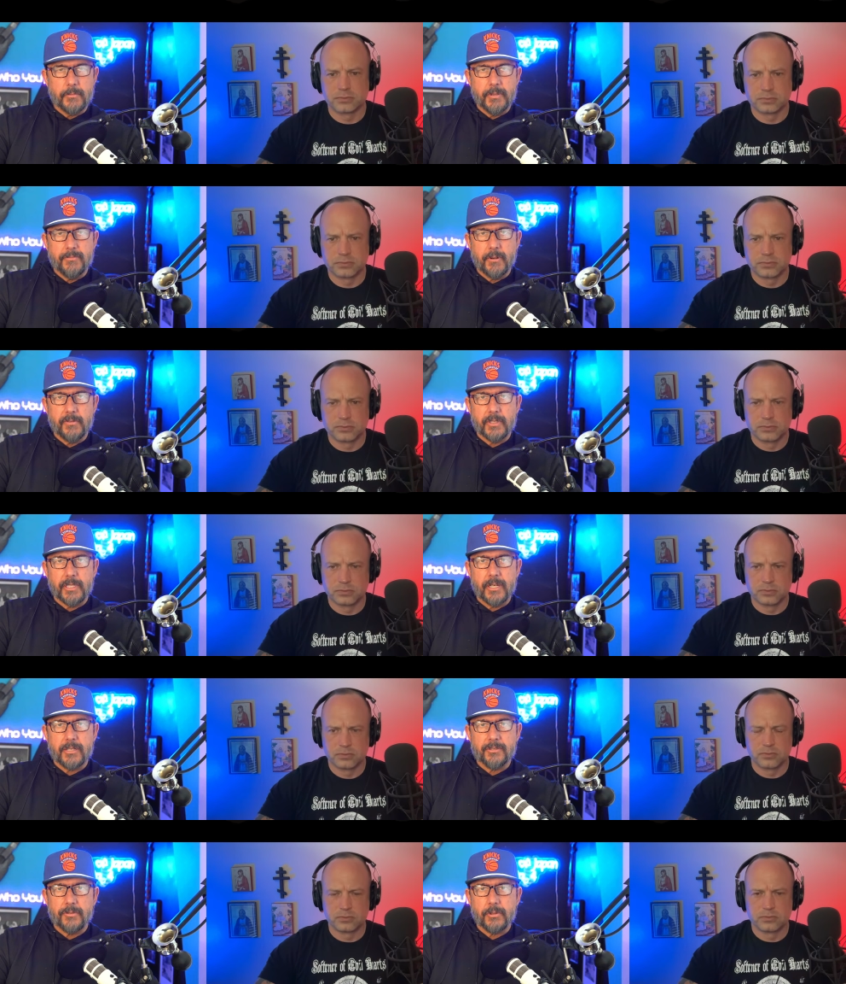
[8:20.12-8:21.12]
Speaker 1: to be perfectly
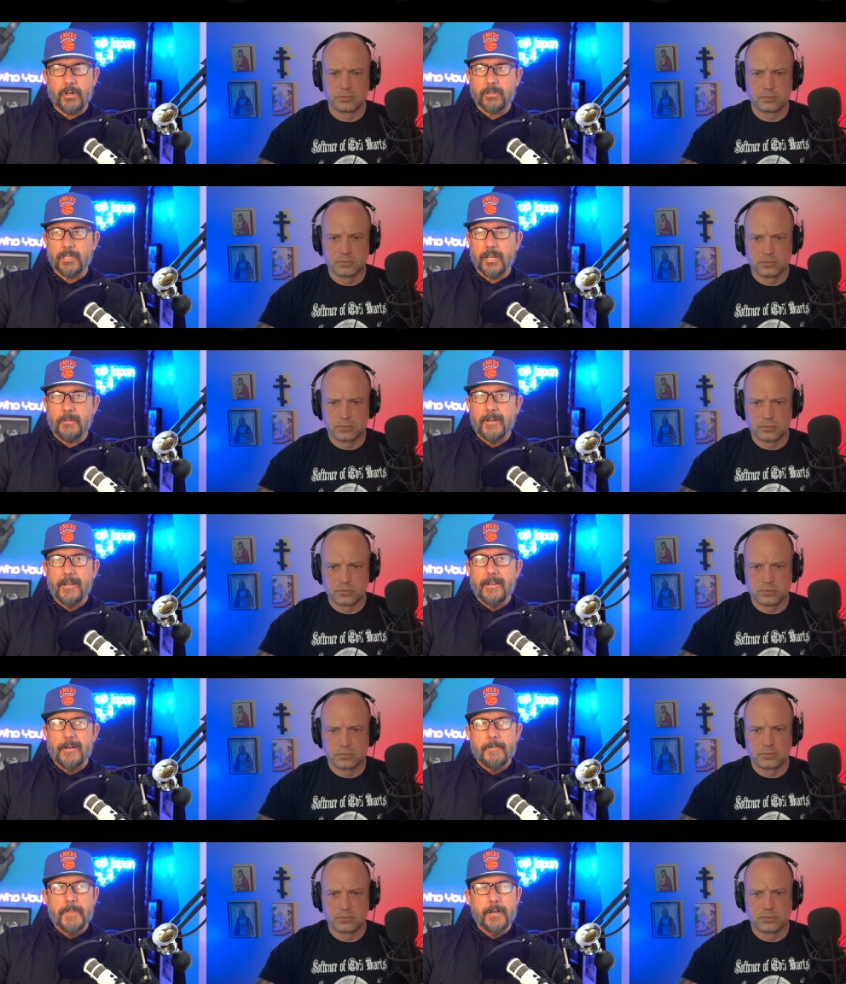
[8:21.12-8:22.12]
honest, for a long time,
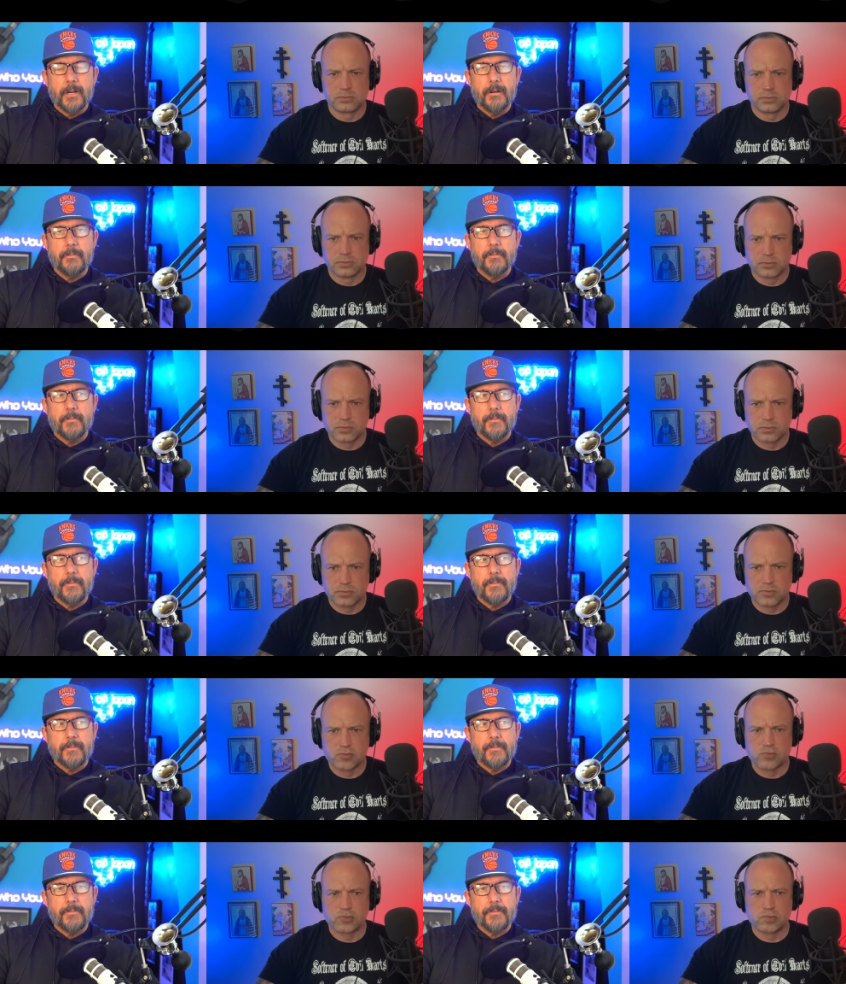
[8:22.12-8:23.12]
uh,
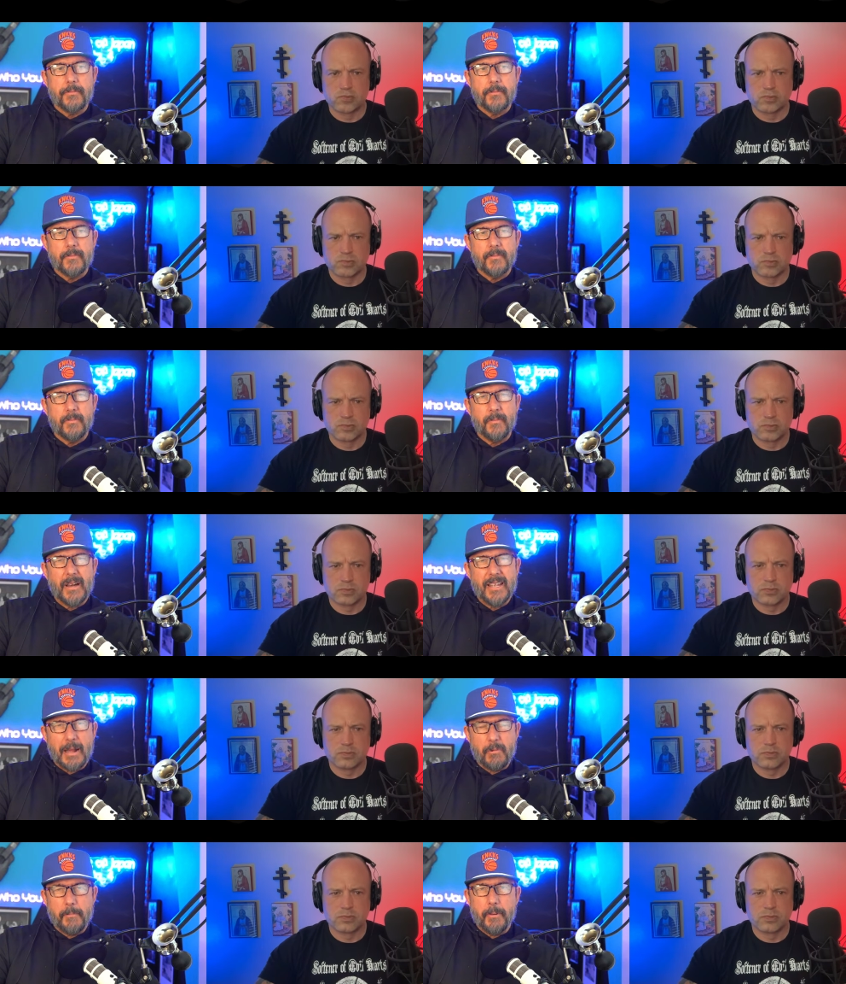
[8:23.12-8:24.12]

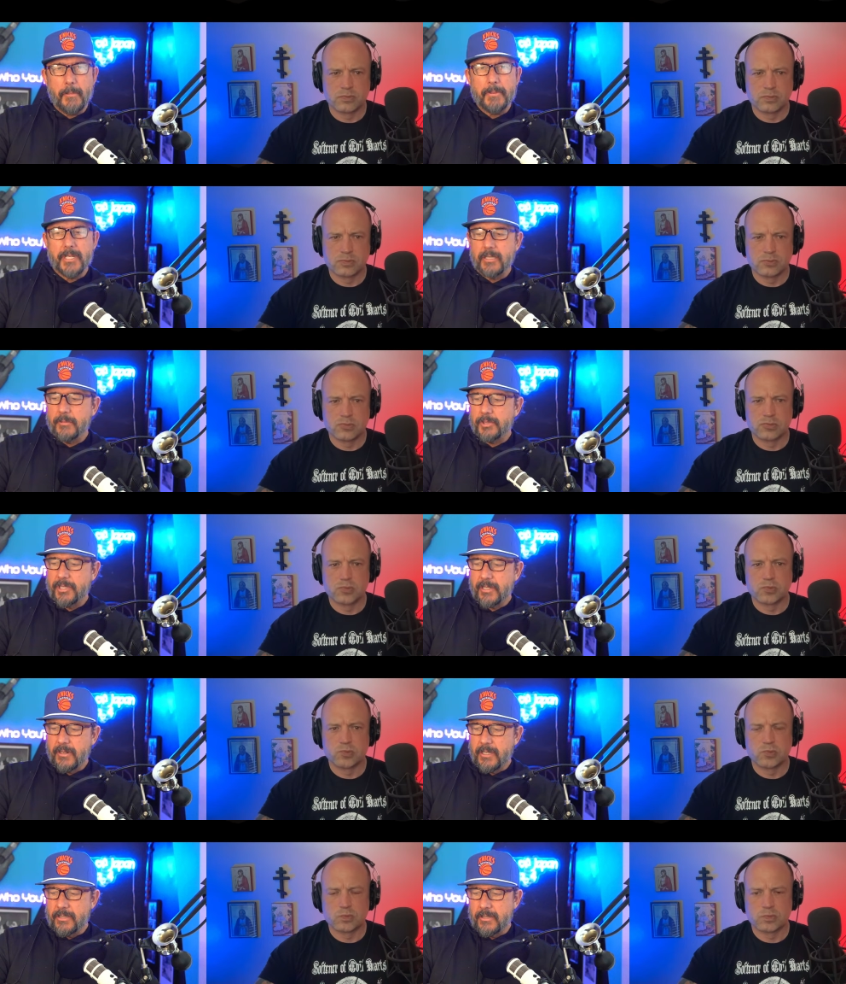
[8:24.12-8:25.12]
and I would bump into
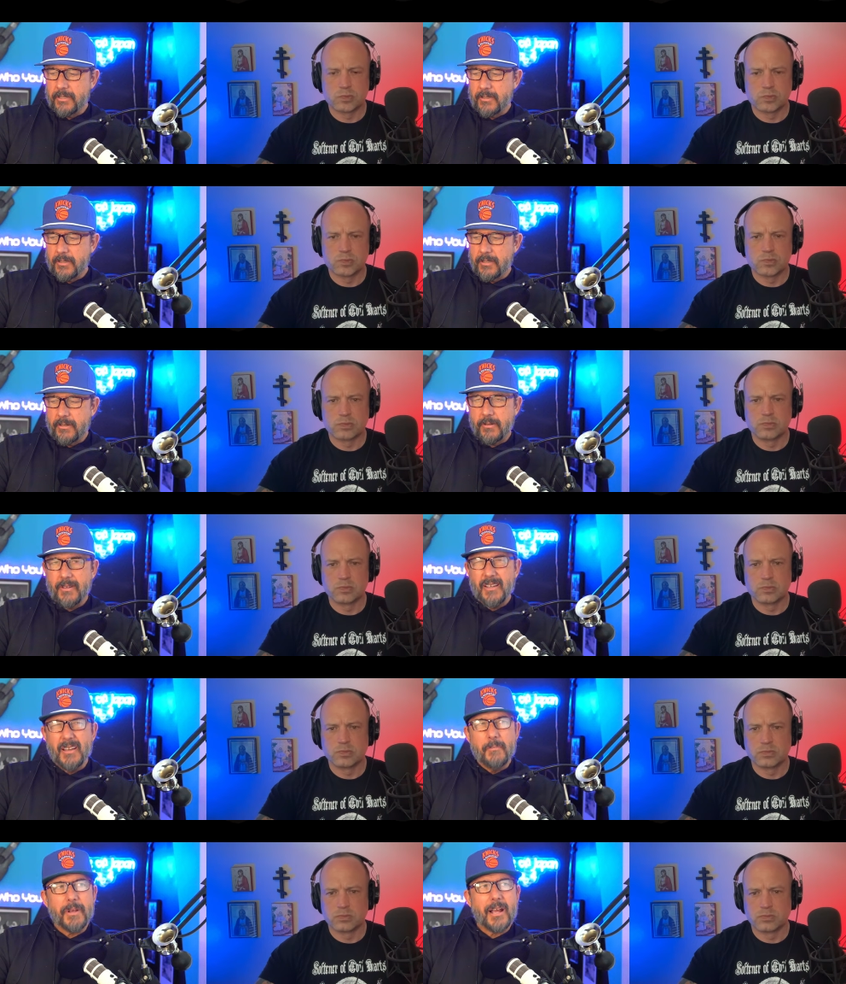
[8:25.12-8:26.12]
libertarians,
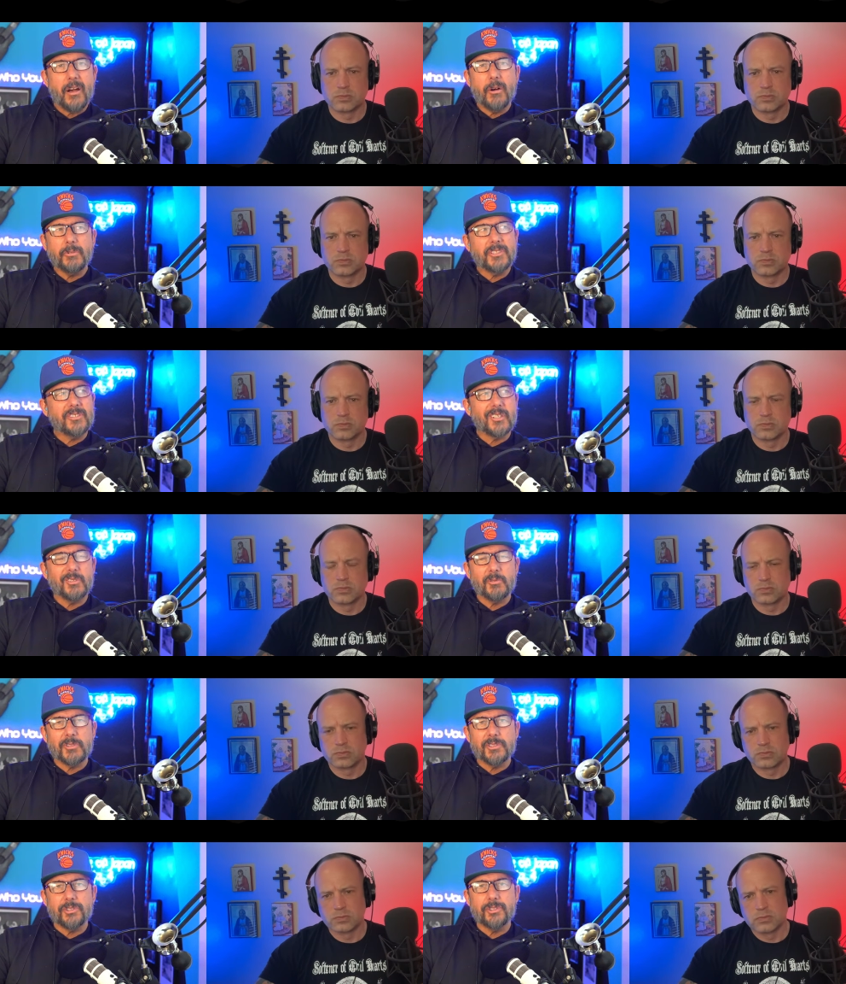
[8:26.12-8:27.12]
but I always thought
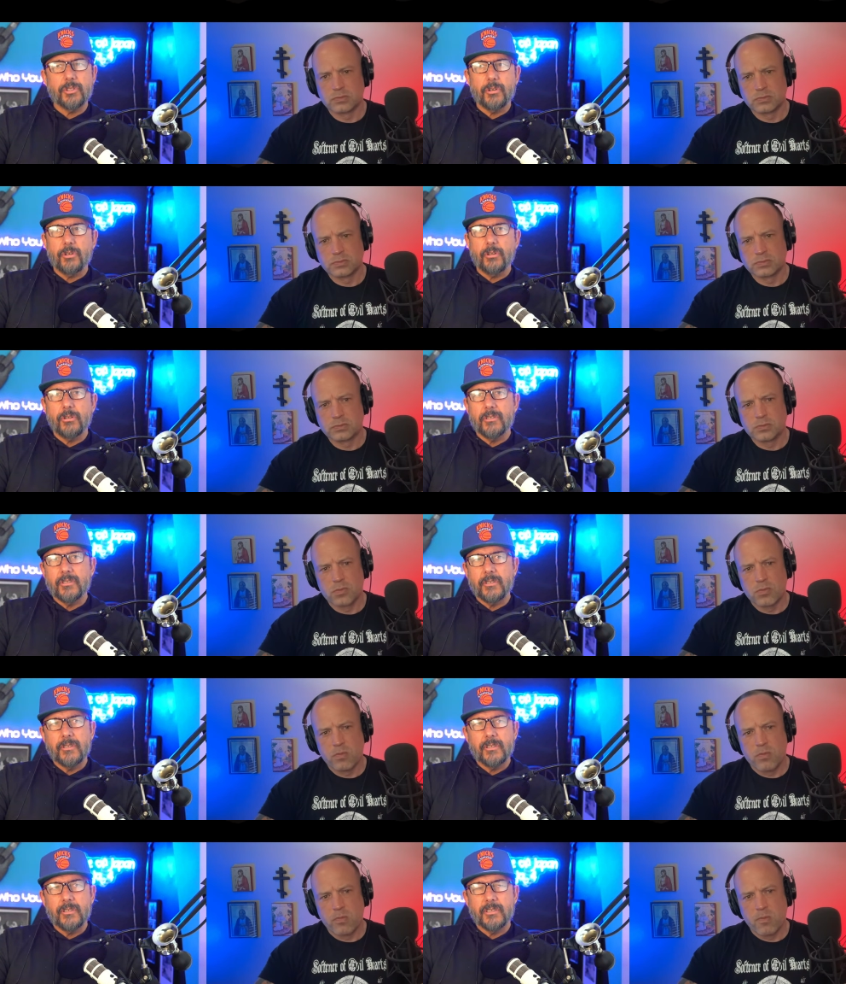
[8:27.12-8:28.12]
there was a soul
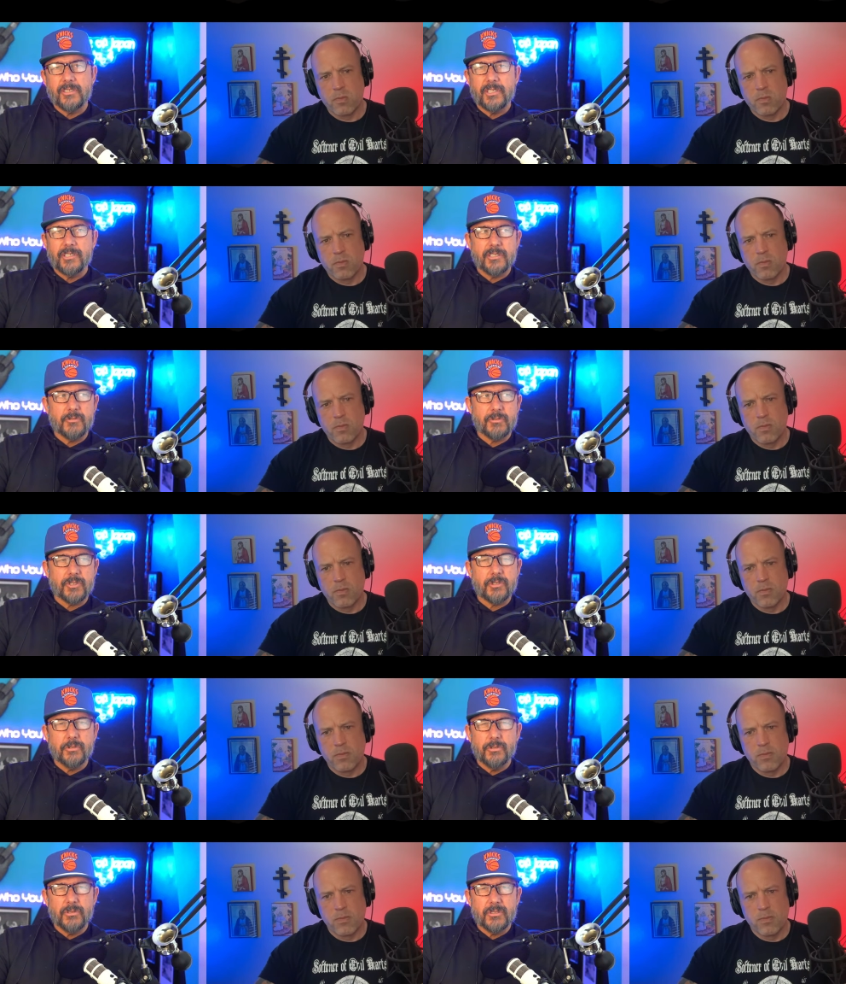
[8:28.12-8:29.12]
and like Jesus was
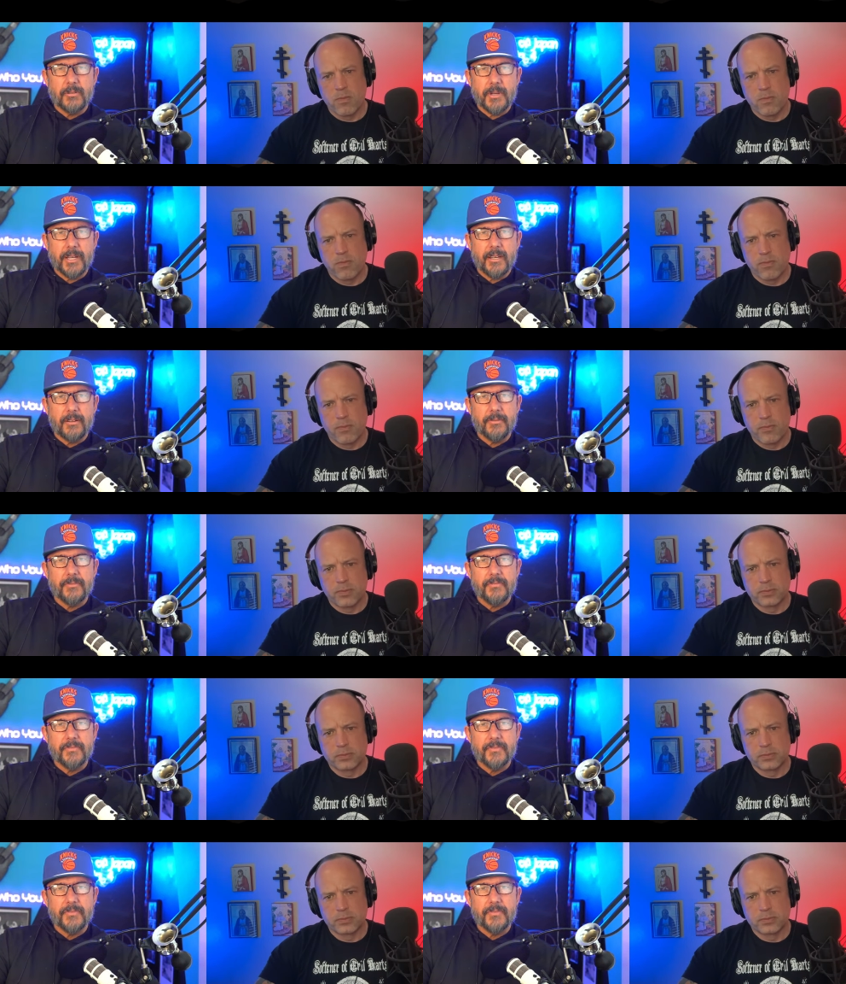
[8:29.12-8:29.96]
cool somehow.